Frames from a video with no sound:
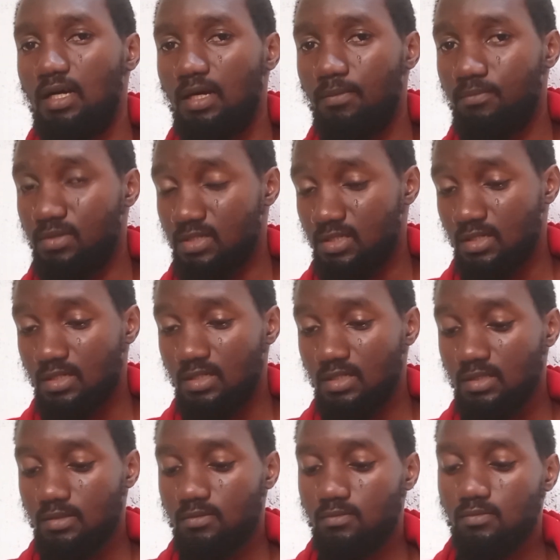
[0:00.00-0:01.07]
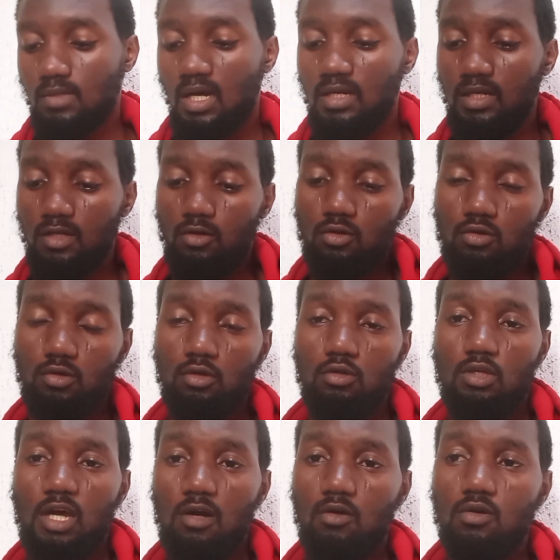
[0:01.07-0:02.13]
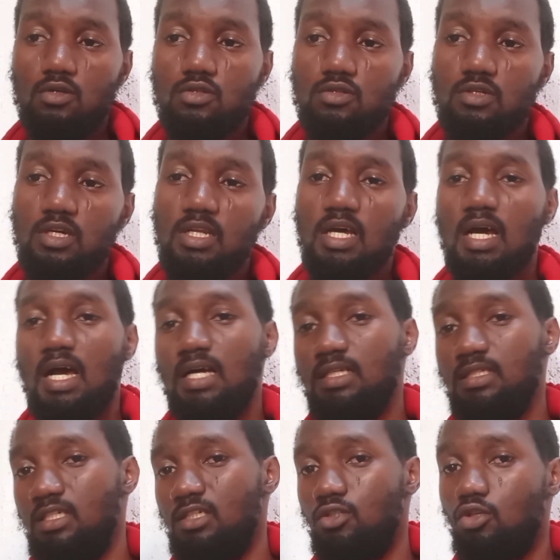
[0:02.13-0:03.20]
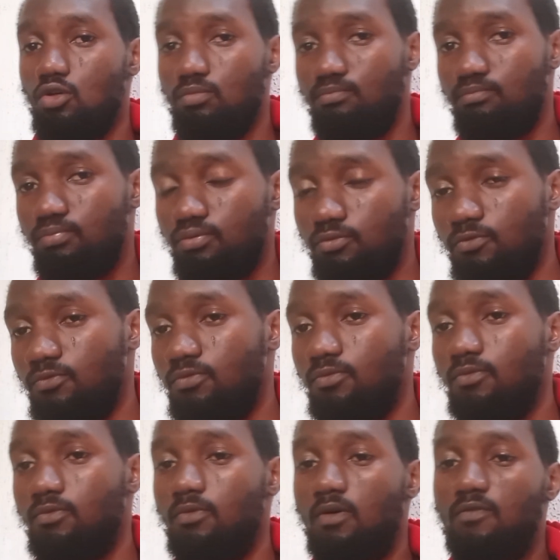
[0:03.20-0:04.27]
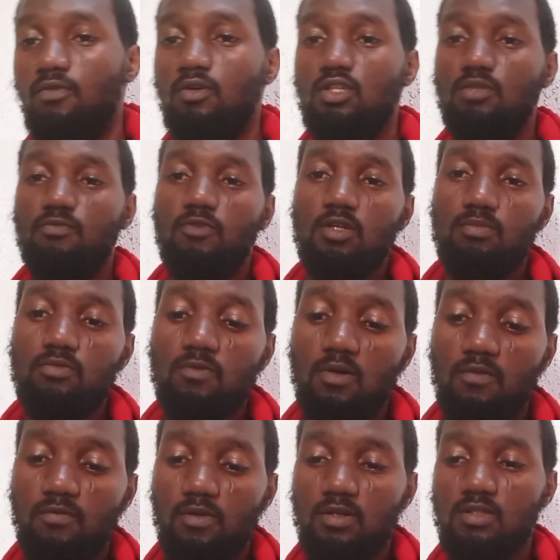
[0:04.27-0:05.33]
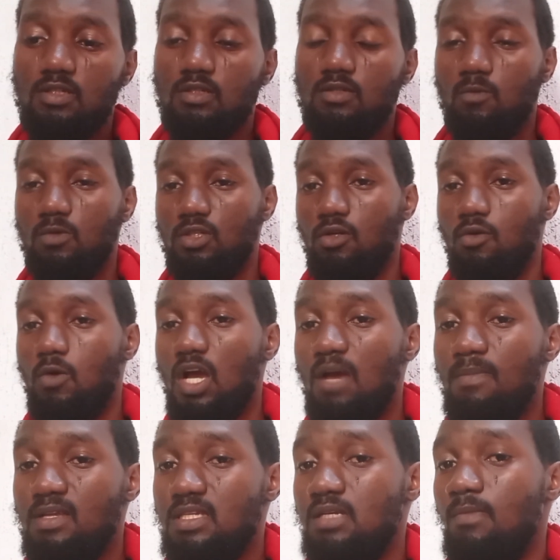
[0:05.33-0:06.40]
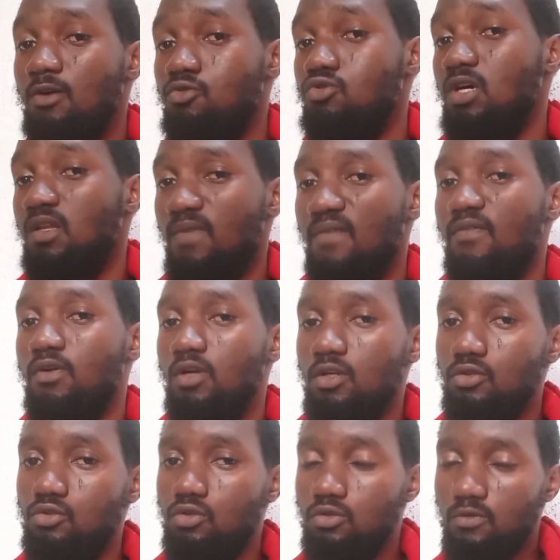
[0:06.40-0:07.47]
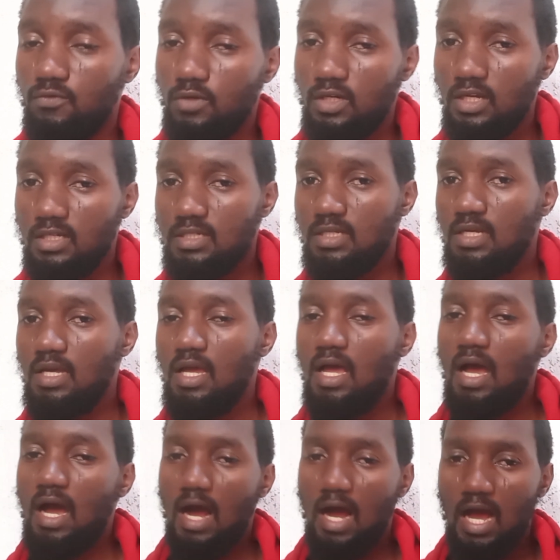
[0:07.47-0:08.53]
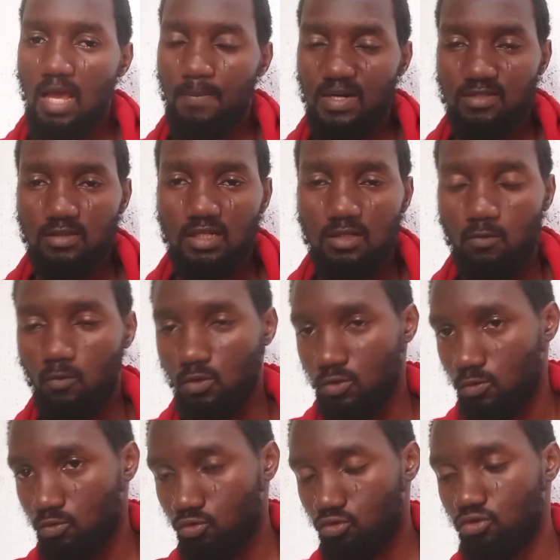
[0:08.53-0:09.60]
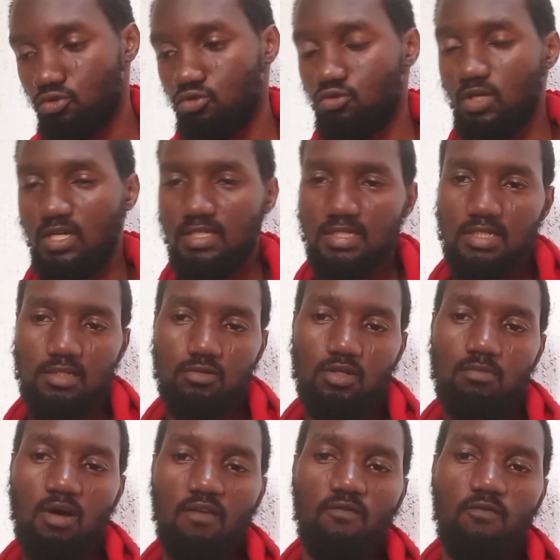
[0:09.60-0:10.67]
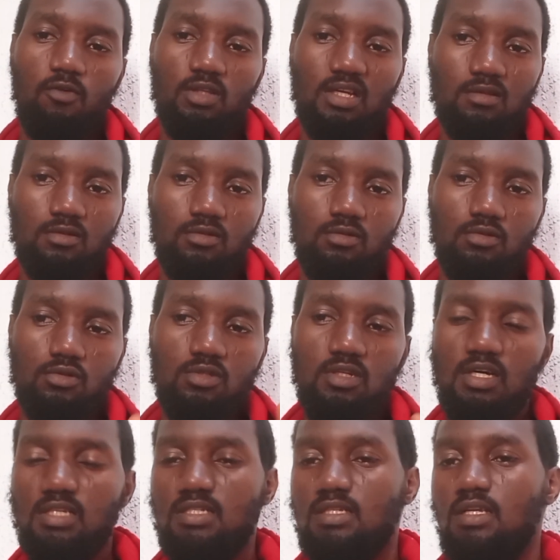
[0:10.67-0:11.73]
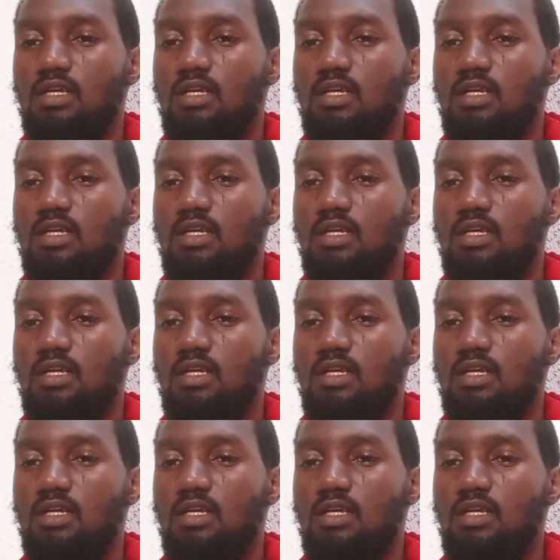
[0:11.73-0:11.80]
basically, and then all other costs together, and then your proof of funding. For the proof of fund, with the requirement is about 2,500 euros. Don't forget, I personally was one who told you to extend it to about 4,000 euros so that